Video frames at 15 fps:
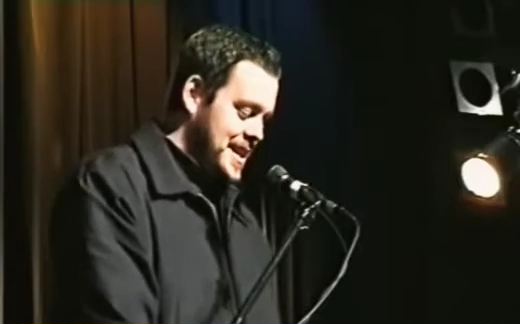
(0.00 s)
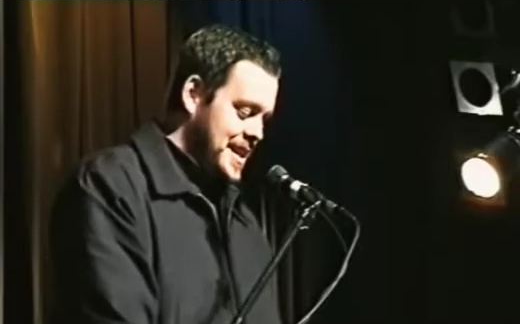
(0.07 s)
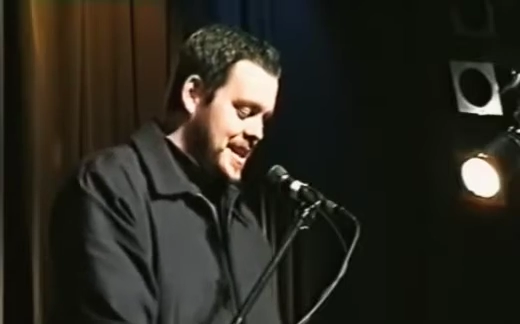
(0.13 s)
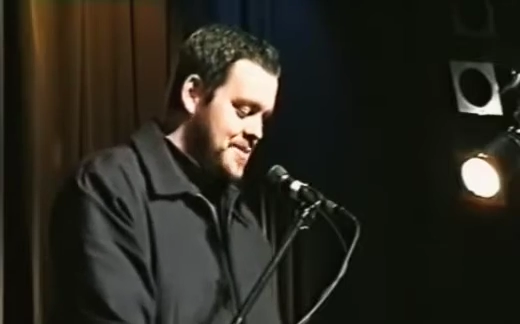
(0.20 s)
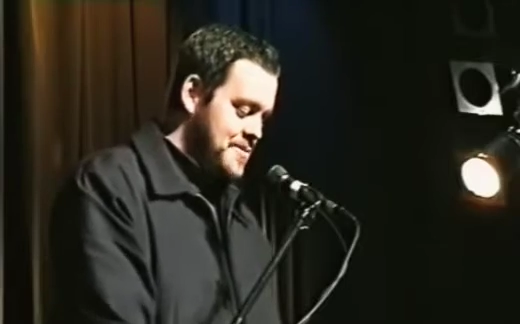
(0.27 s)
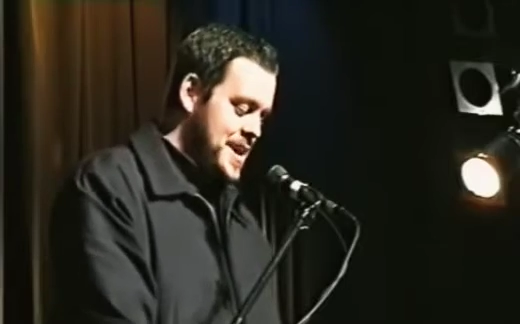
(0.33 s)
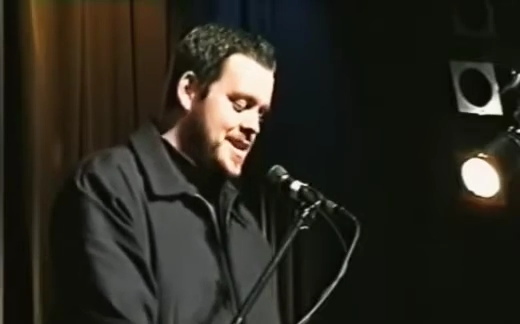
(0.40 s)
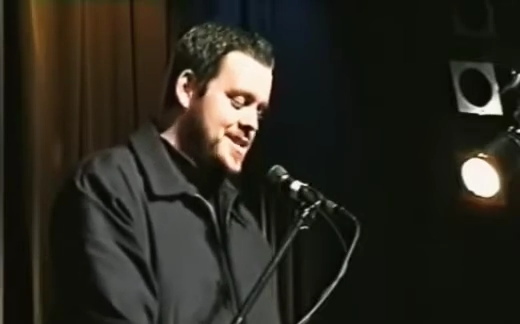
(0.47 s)

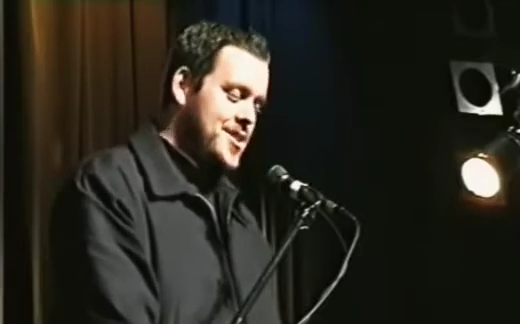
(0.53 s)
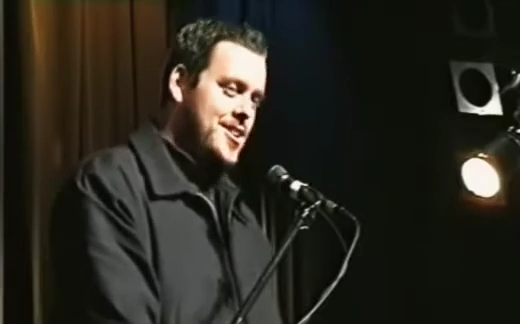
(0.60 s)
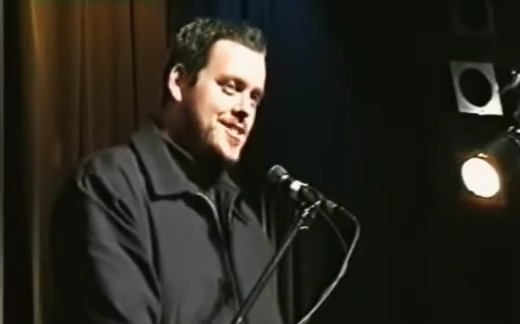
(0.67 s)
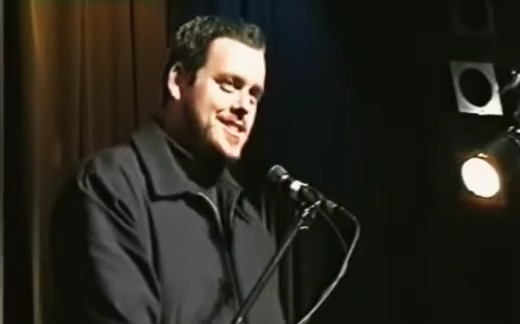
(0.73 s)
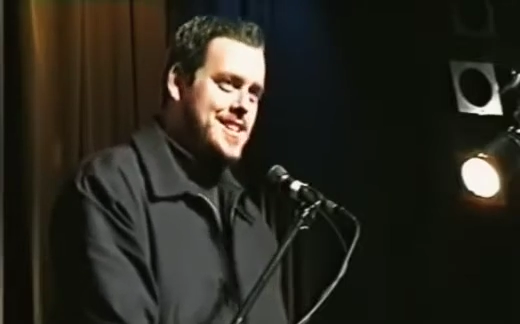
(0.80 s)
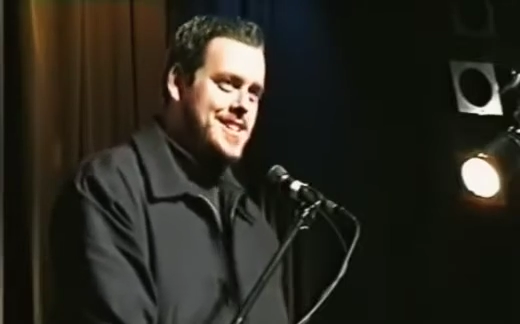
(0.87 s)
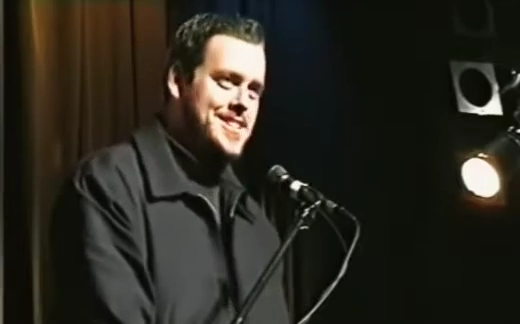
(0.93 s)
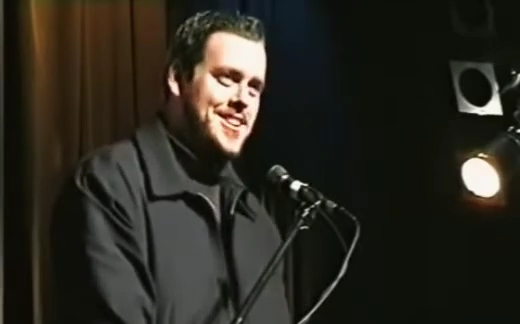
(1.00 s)
As
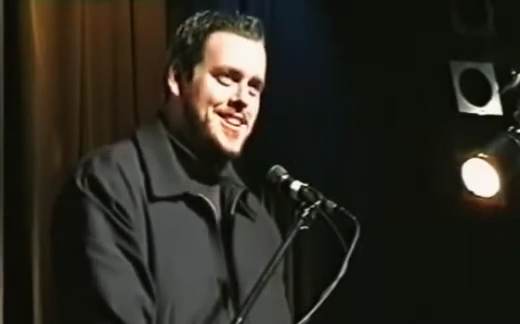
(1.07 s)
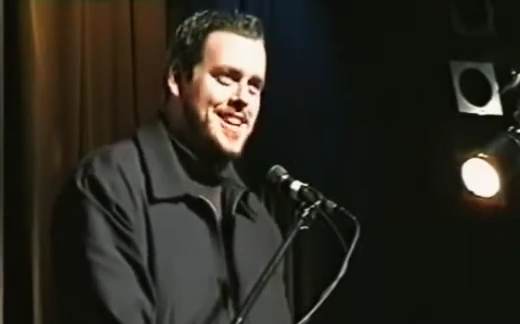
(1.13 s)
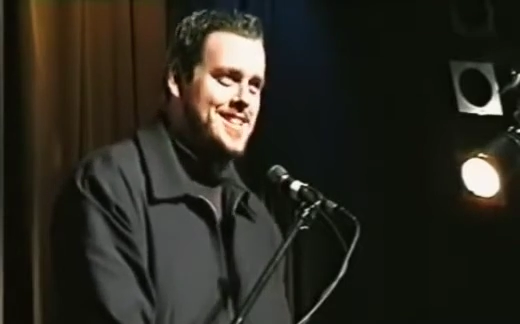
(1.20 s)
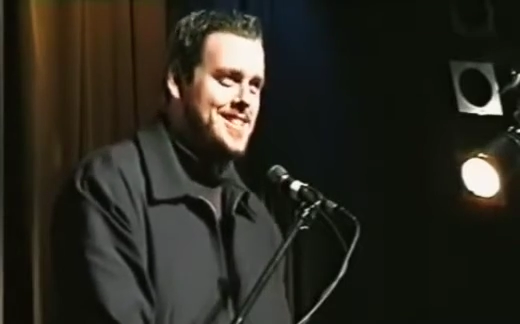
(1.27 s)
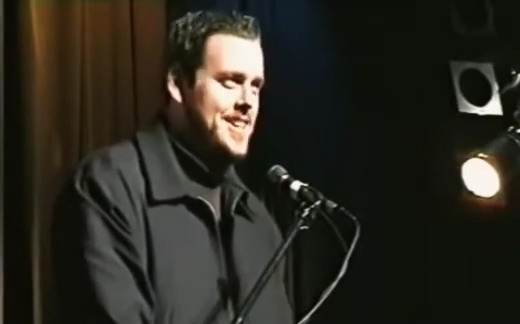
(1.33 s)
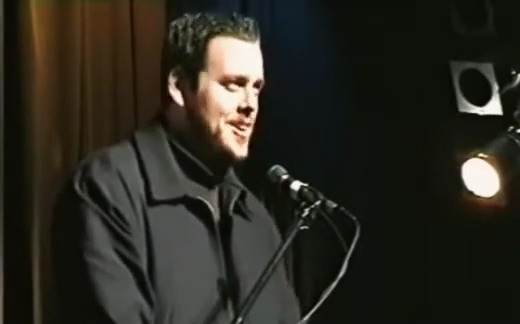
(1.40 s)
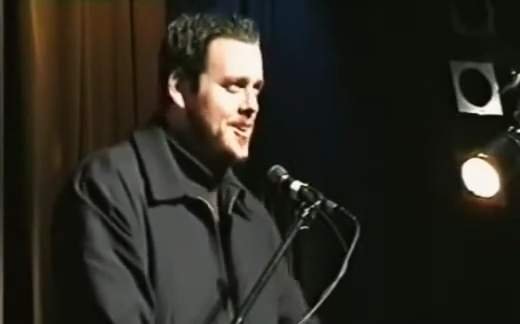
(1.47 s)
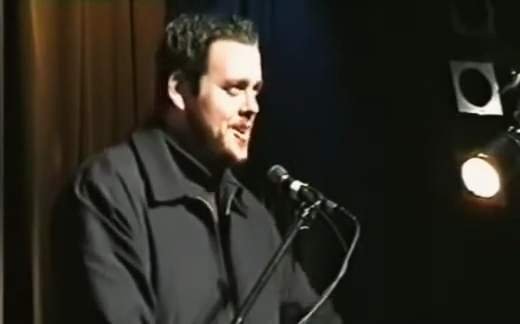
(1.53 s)
Aussies, I
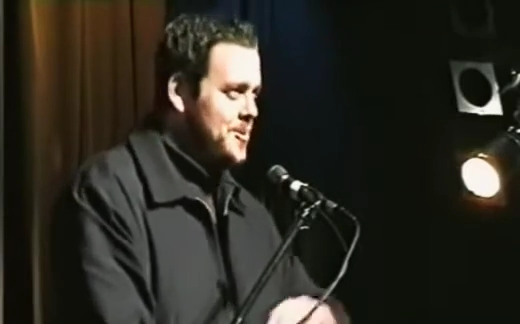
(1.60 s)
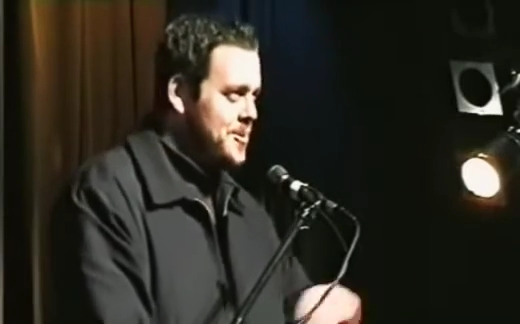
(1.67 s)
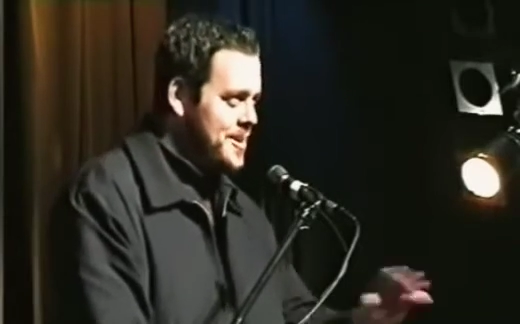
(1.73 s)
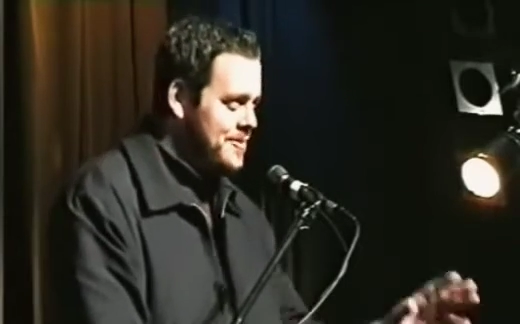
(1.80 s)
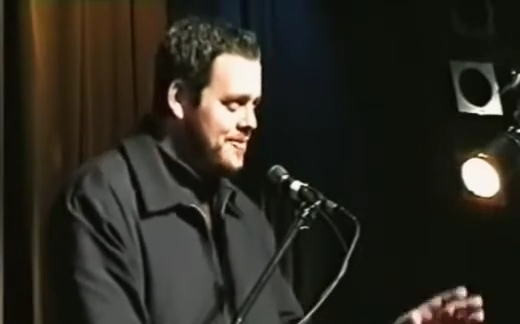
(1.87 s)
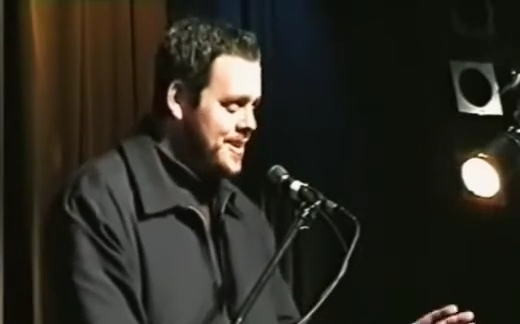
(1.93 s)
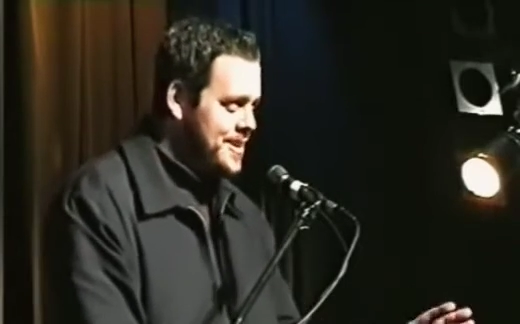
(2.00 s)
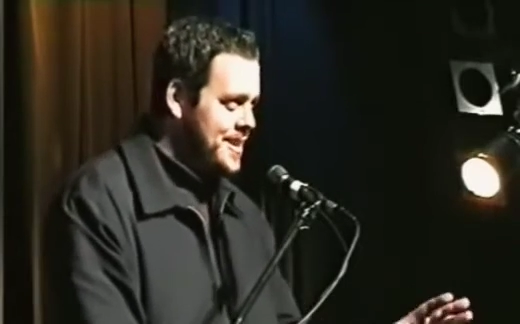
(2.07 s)
guess now, I don't want
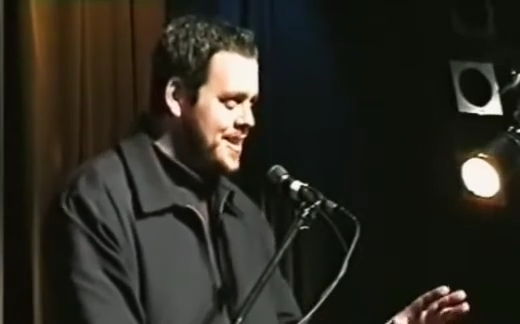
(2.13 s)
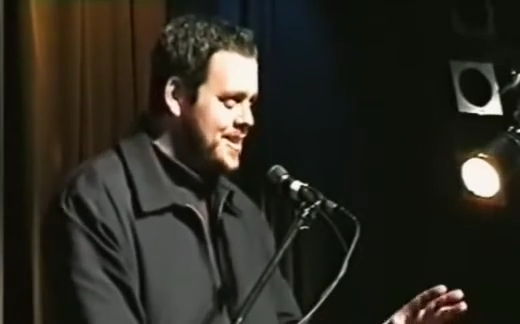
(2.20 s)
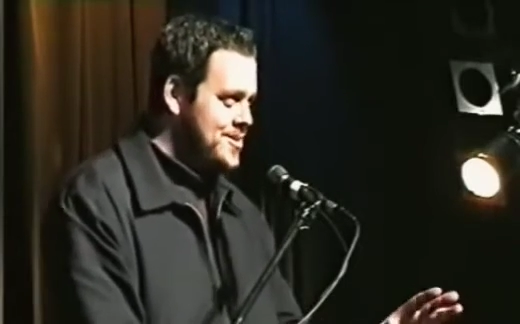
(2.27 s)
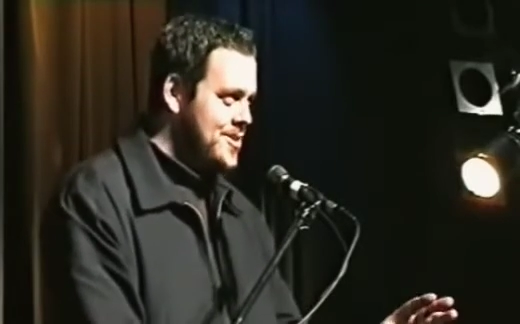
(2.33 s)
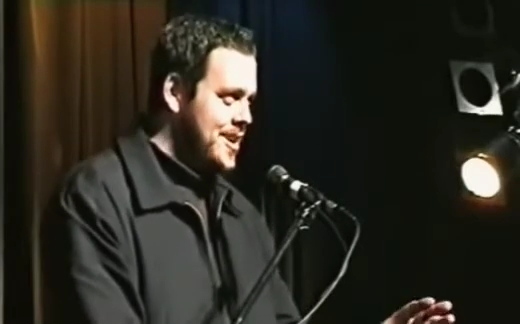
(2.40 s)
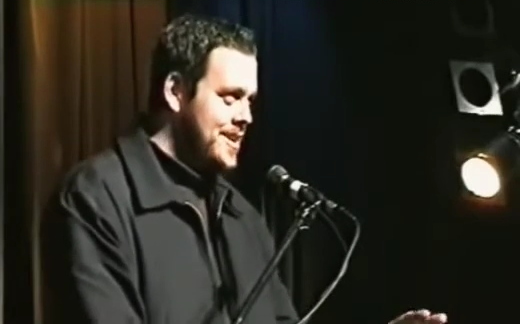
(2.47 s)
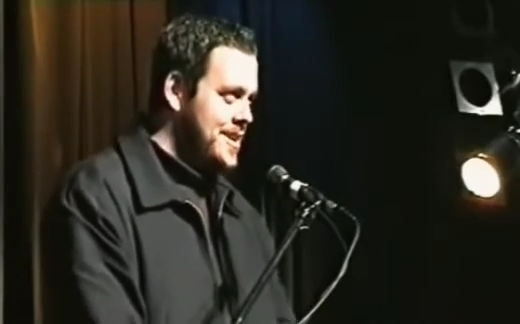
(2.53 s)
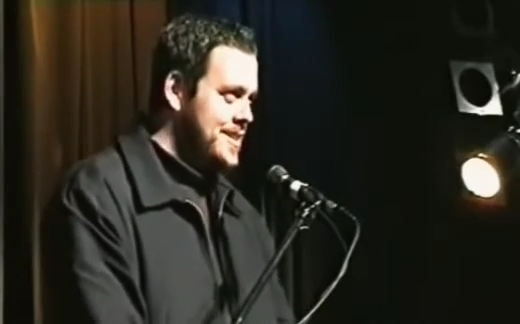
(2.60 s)
to offend any
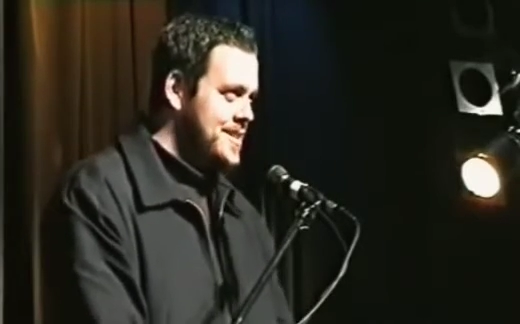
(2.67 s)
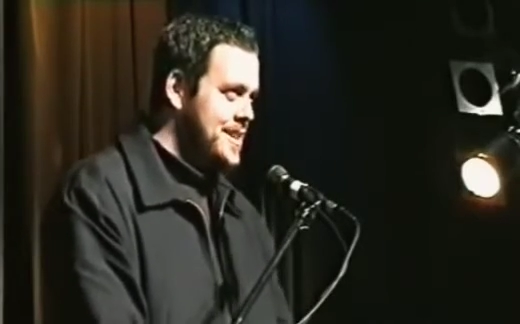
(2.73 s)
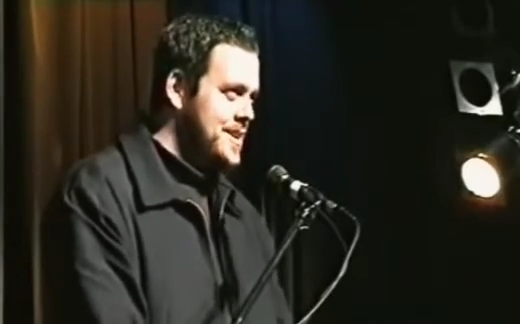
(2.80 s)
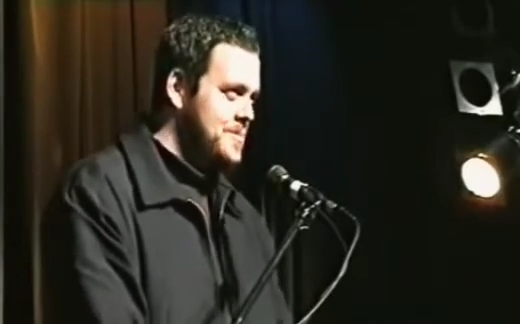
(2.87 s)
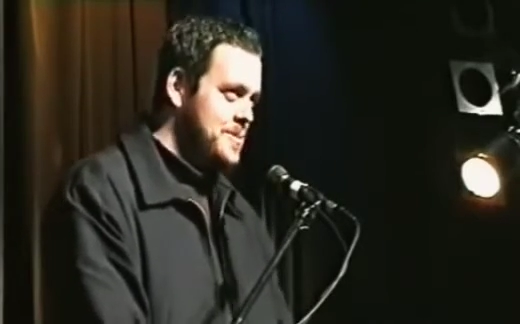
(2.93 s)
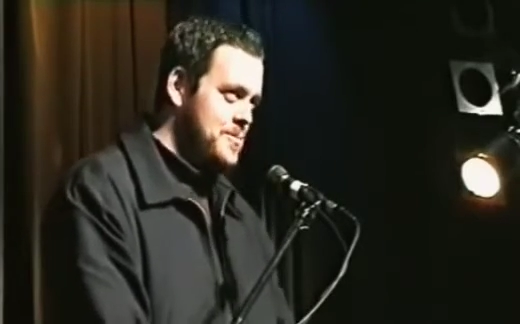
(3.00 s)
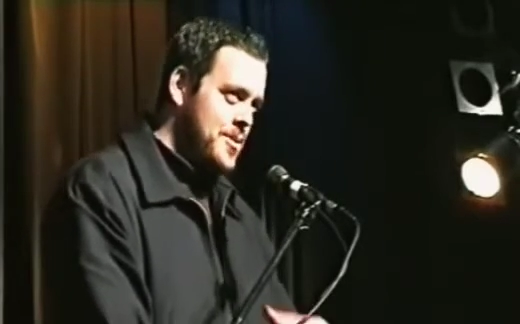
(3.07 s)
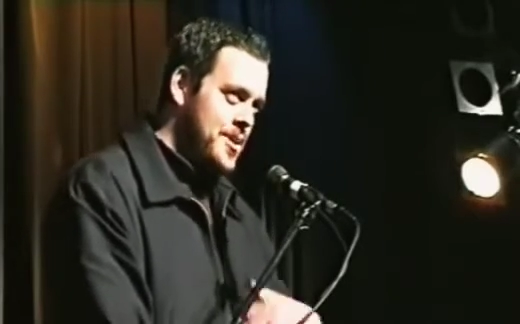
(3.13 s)
Australians
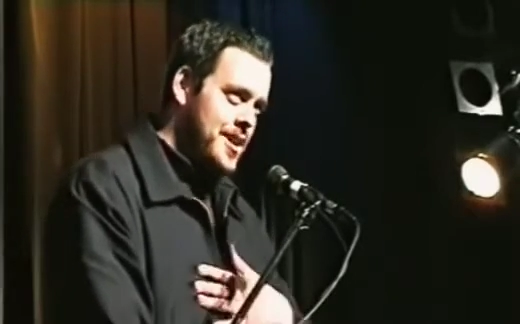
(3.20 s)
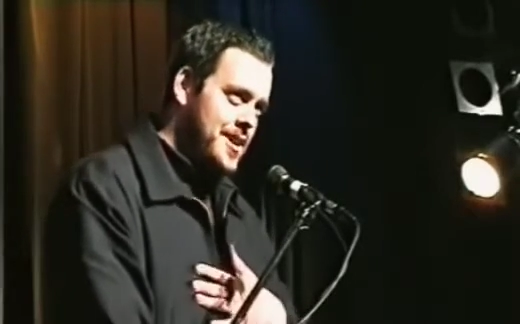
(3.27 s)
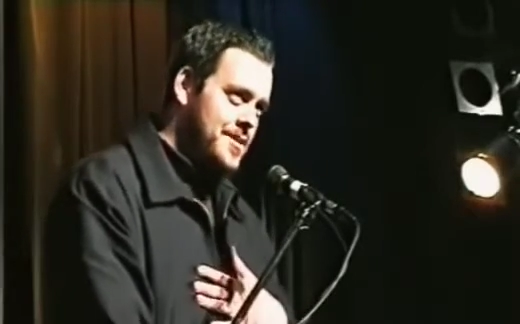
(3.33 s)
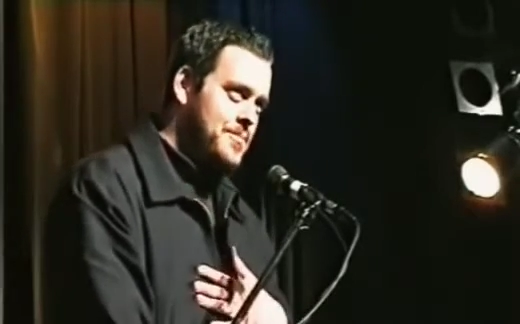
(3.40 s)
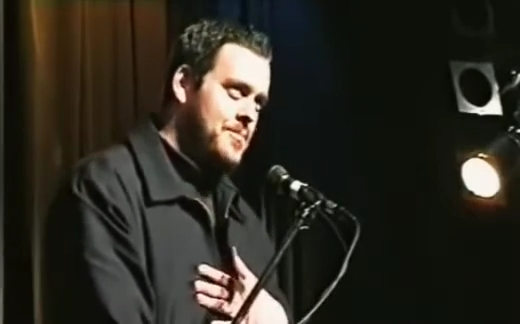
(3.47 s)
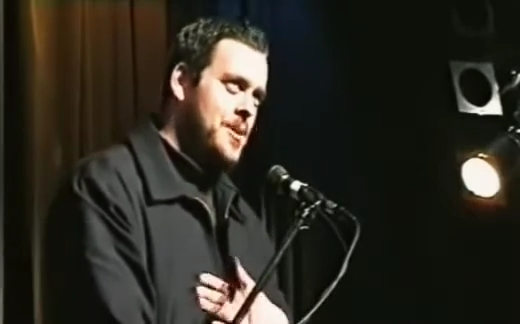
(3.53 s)
here, but my